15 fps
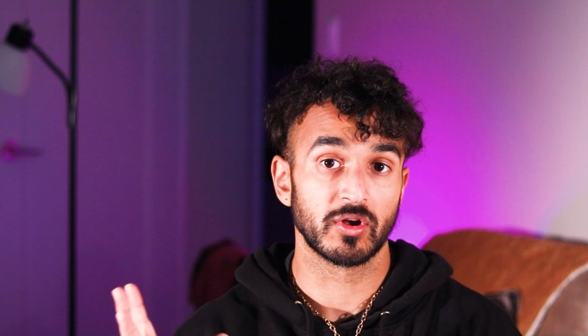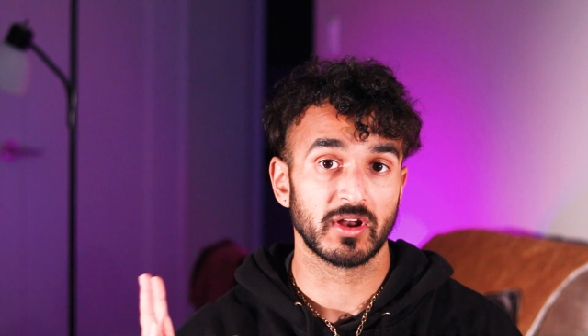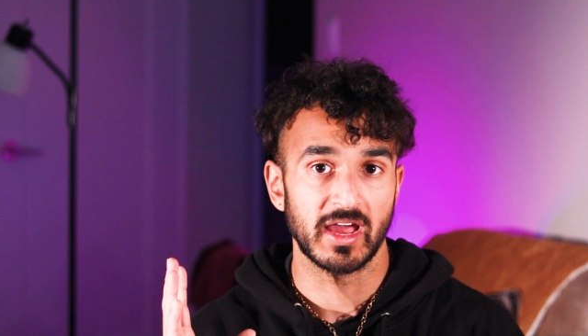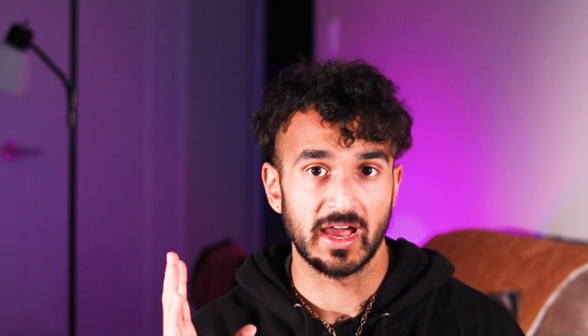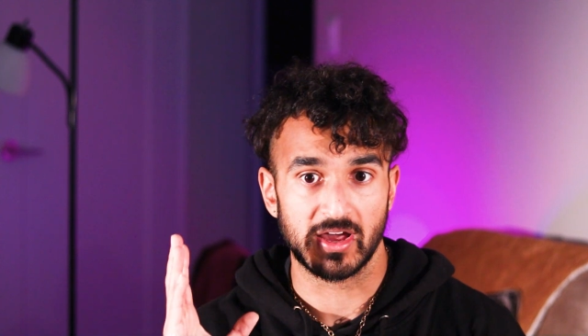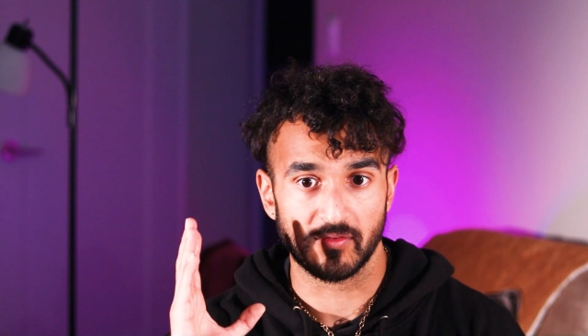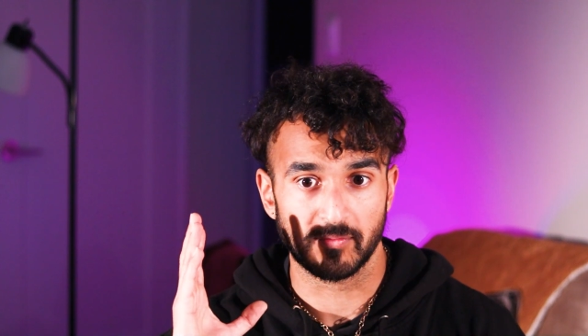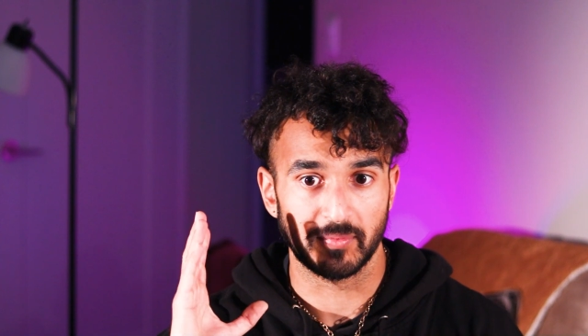to
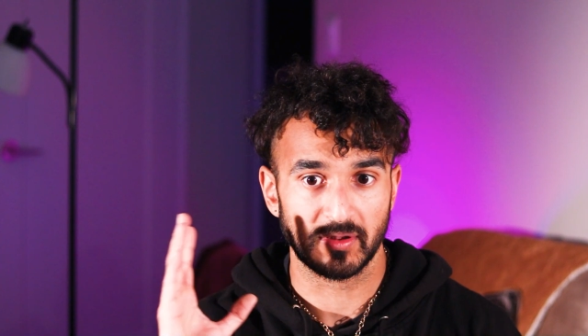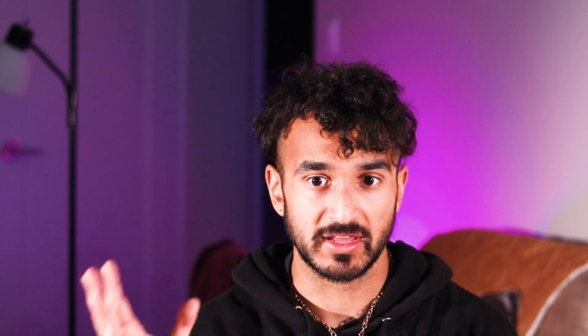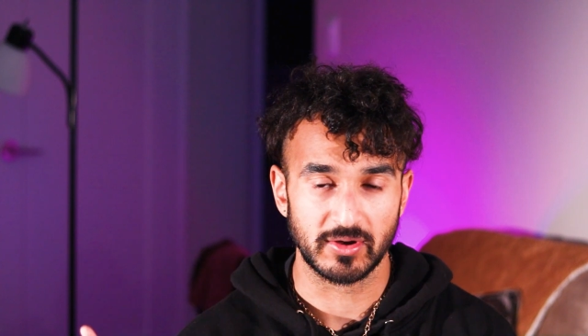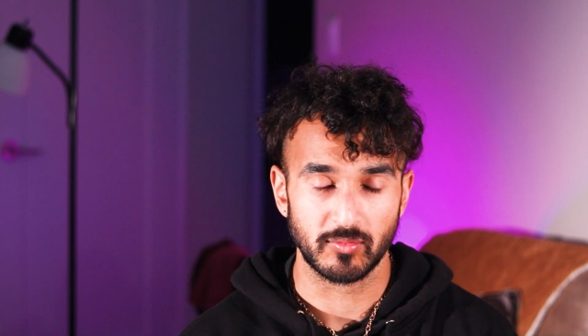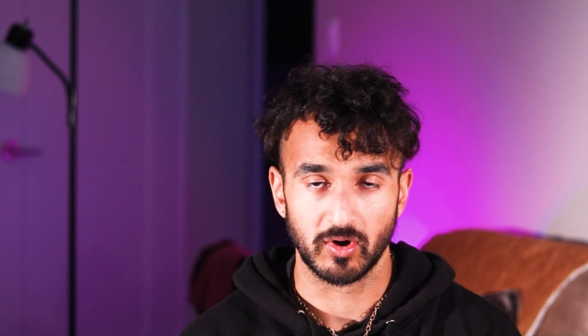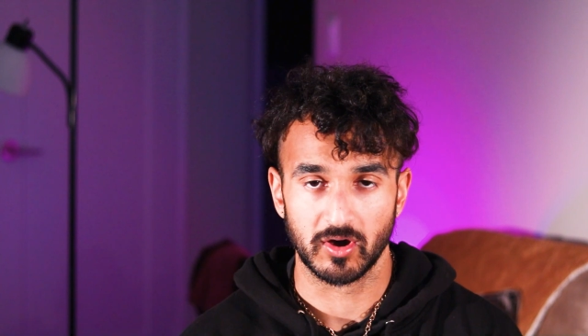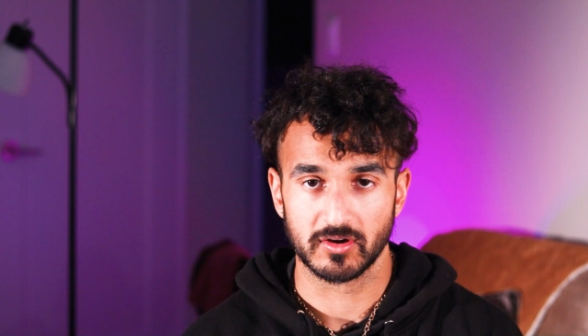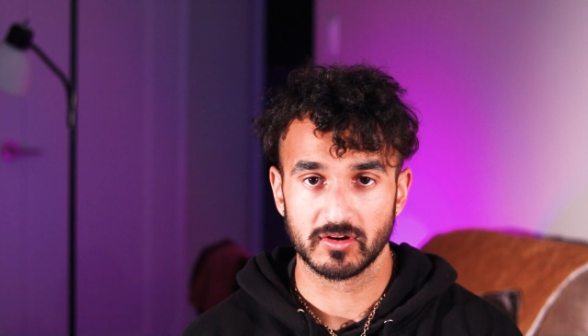have
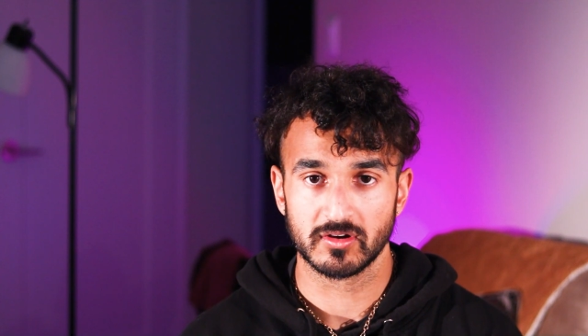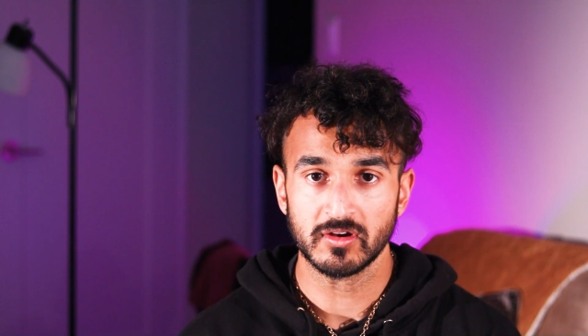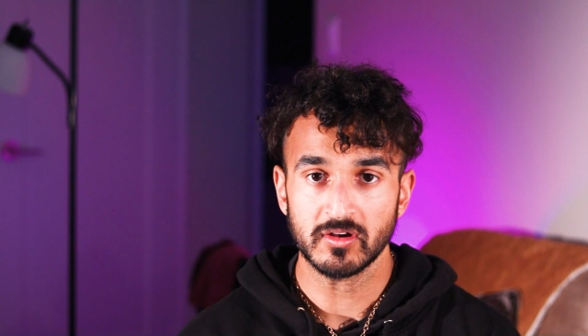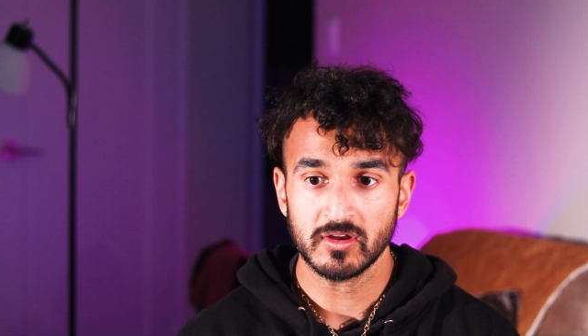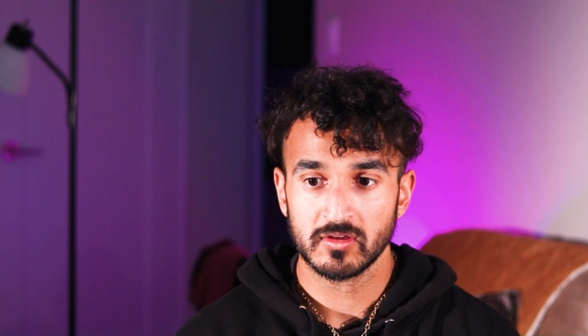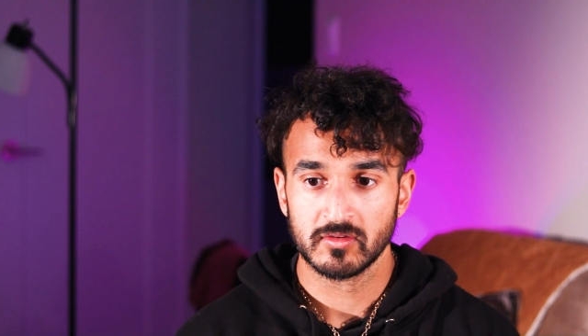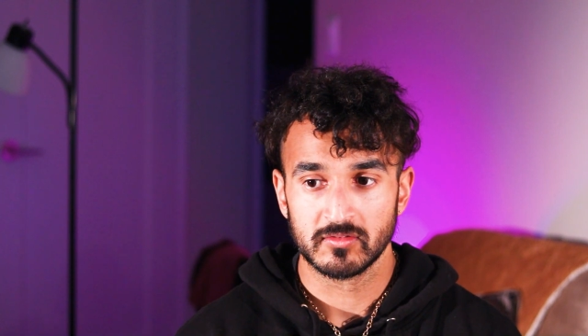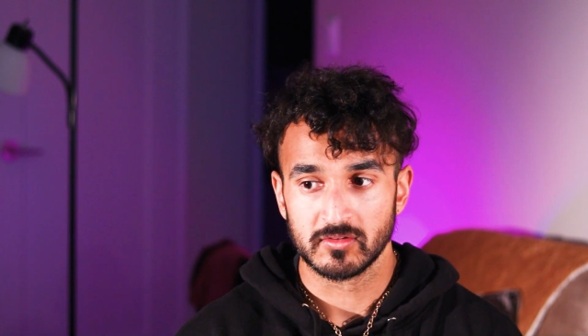plain water,
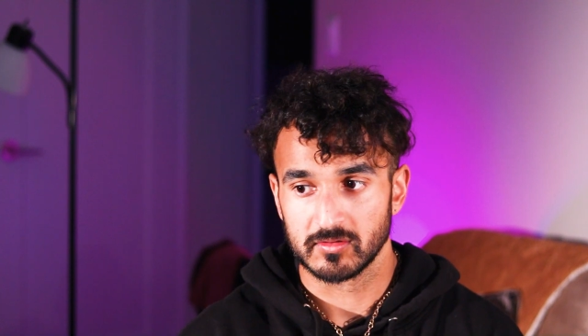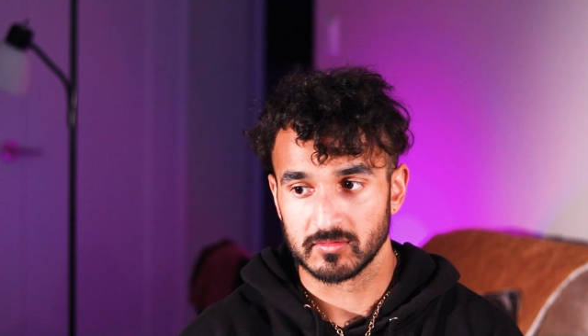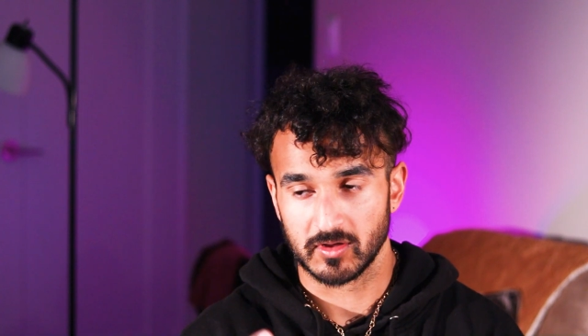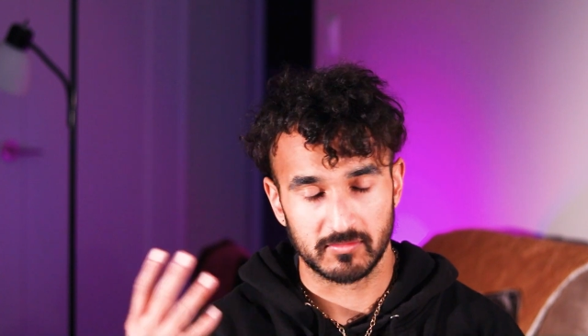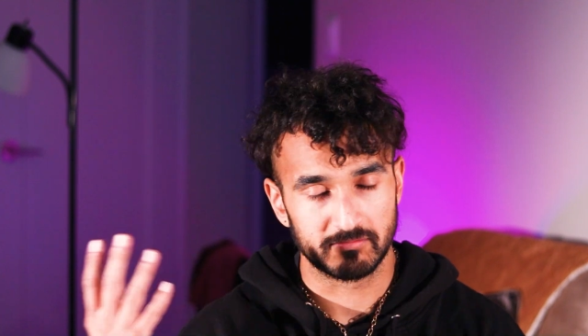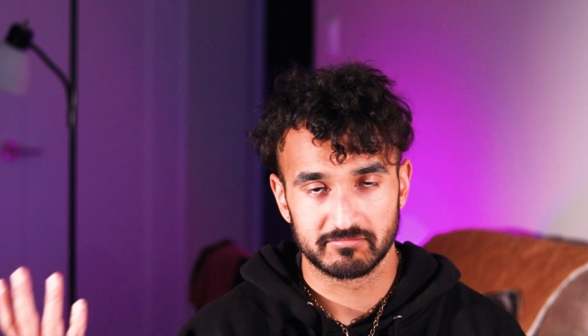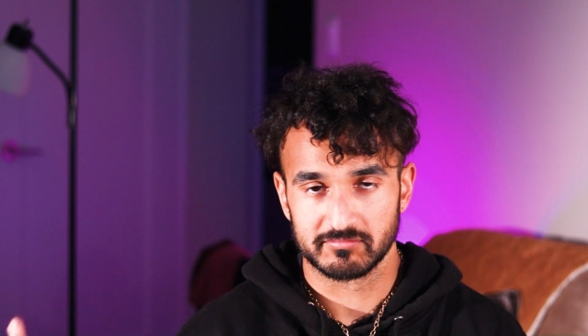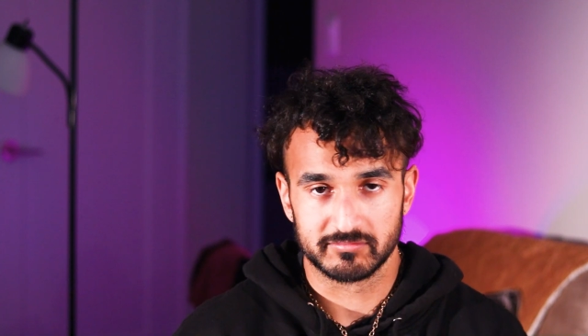
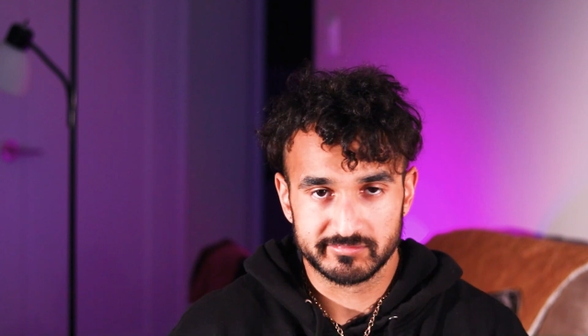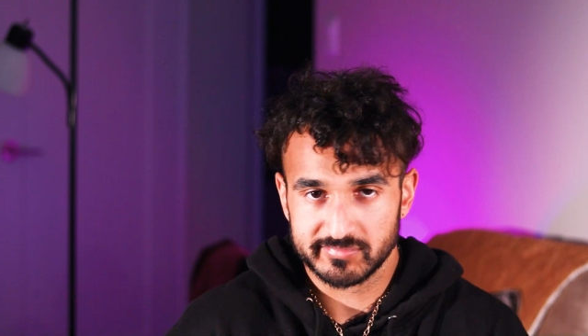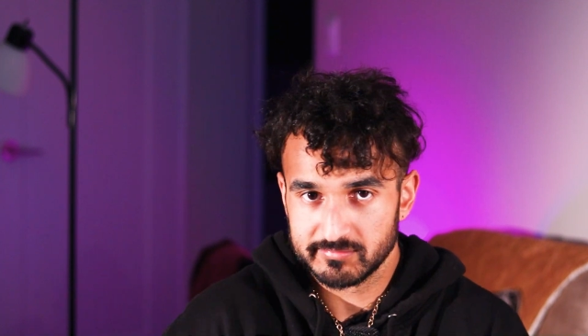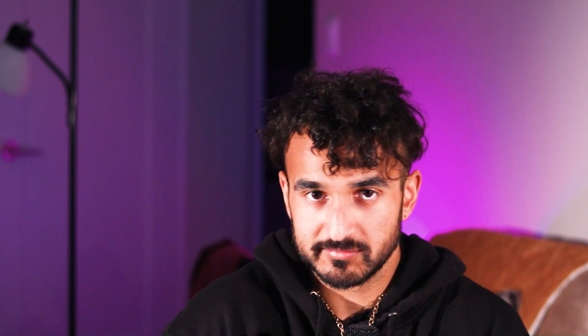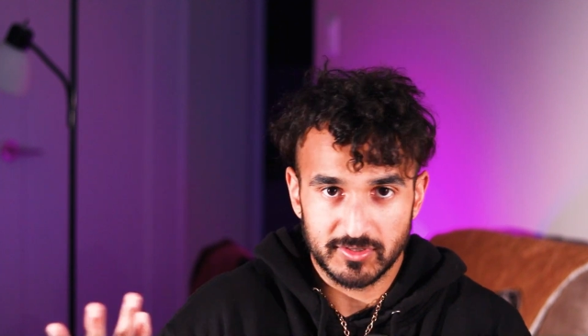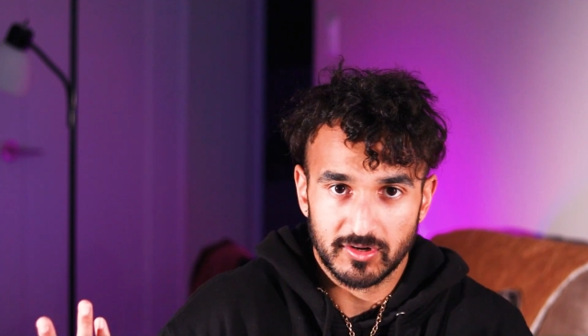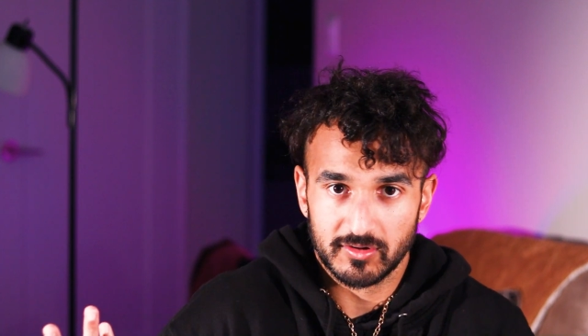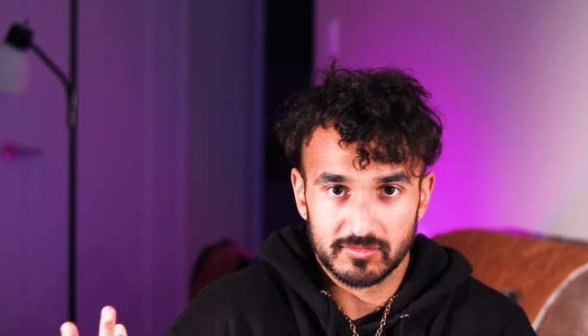
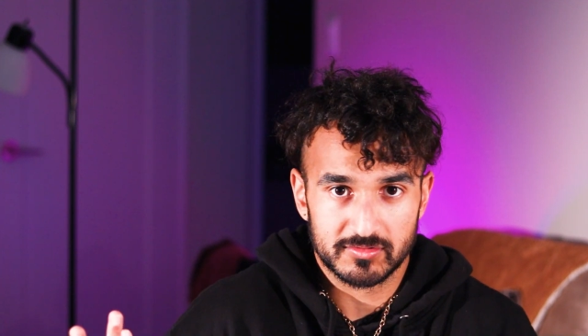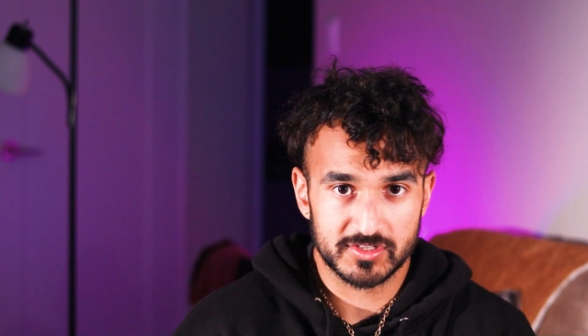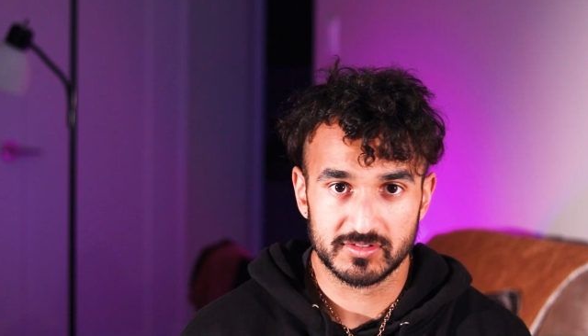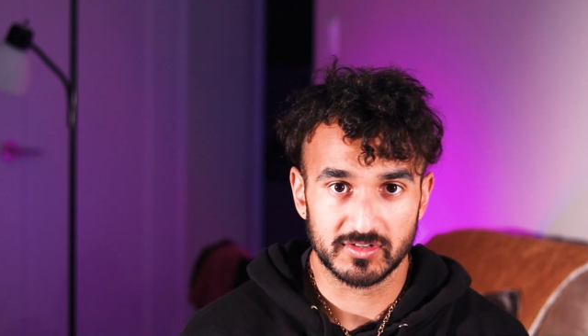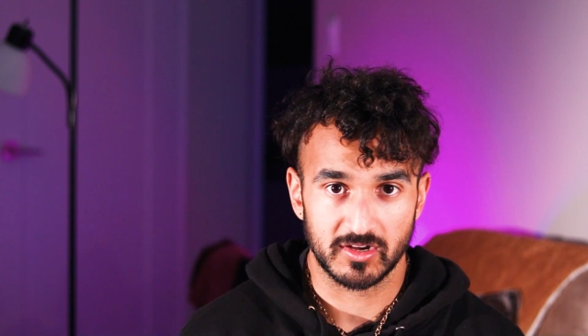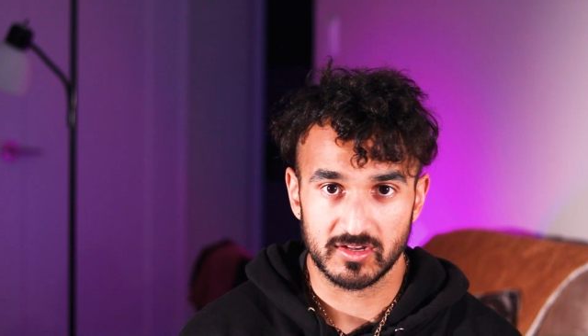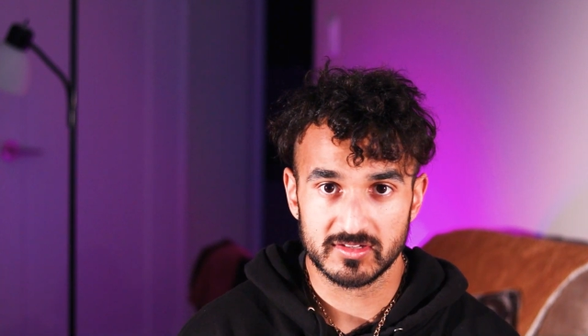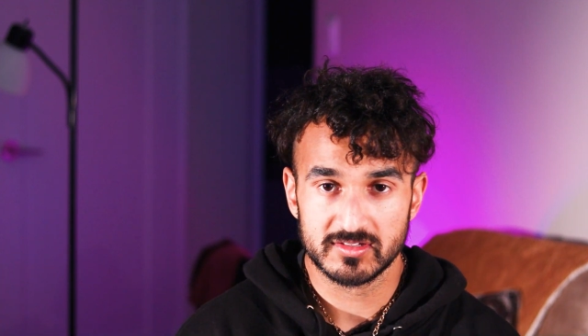just
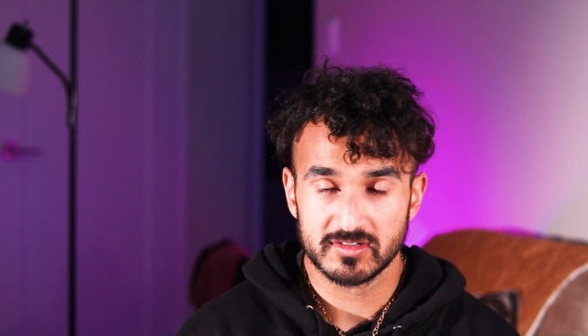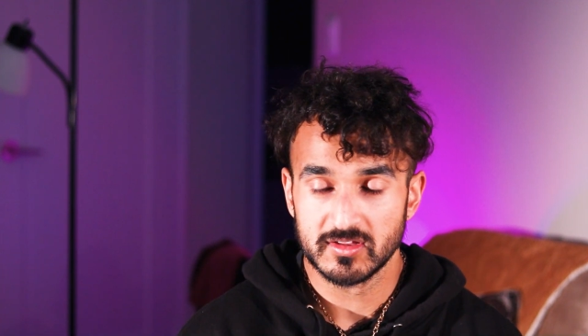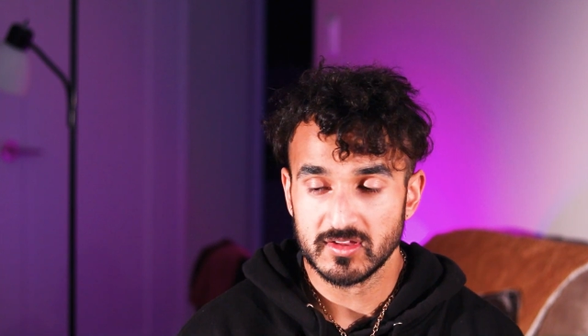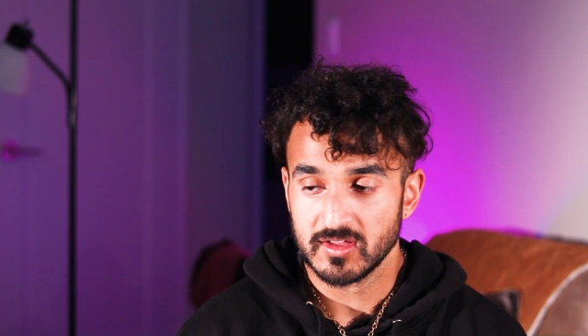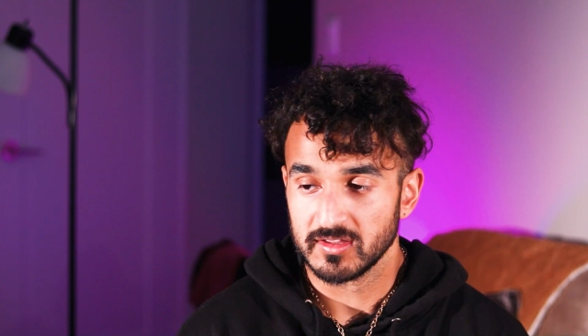cause,